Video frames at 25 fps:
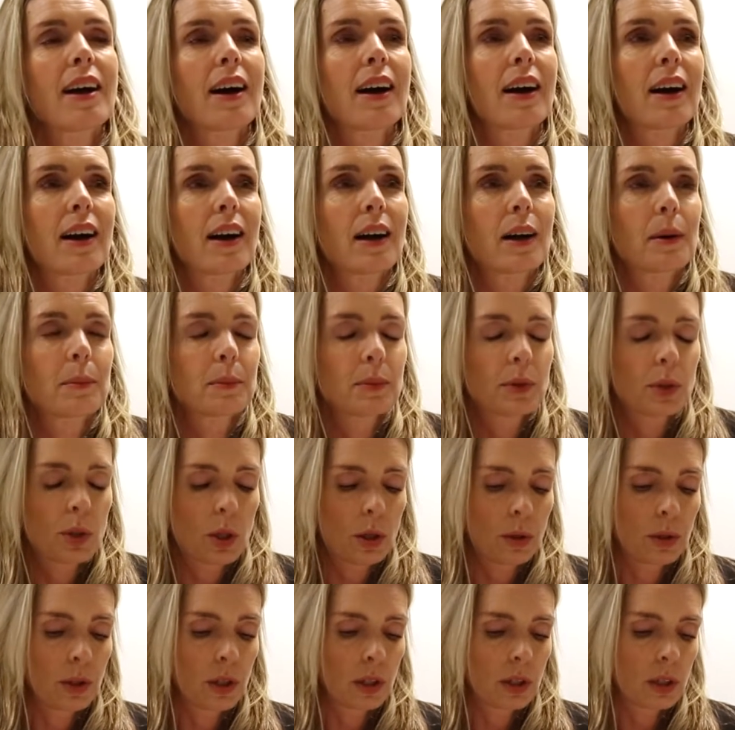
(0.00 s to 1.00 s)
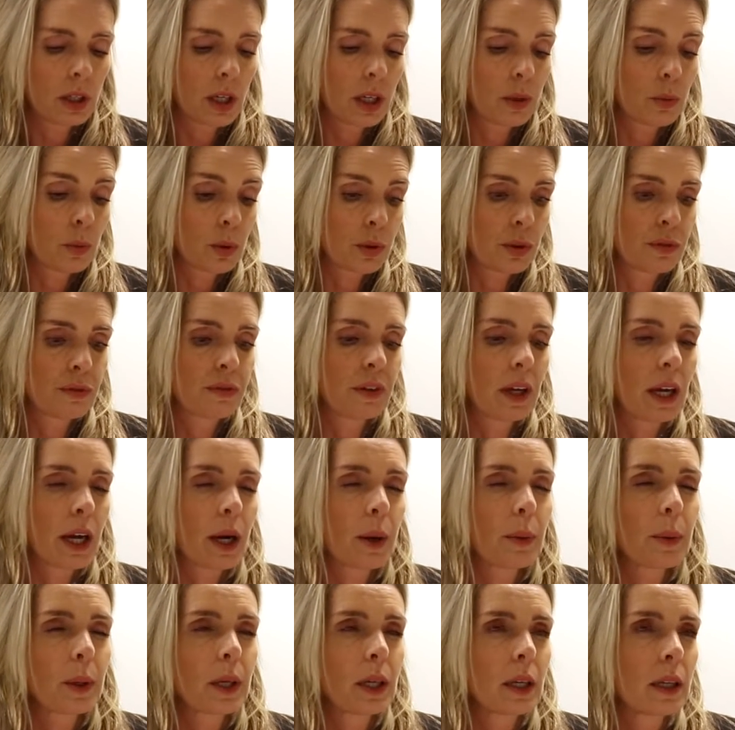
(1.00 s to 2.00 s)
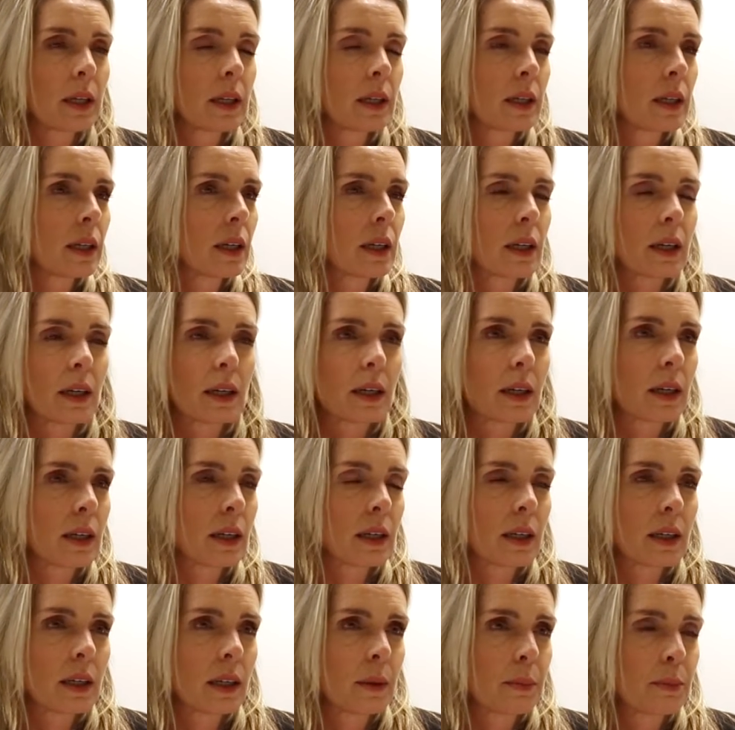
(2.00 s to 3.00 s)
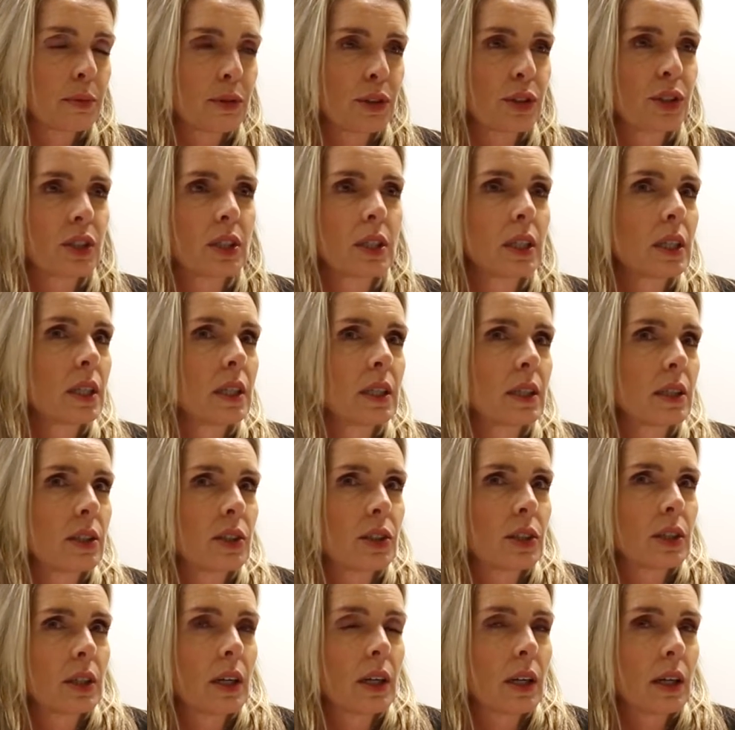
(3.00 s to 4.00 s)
It was very a prestige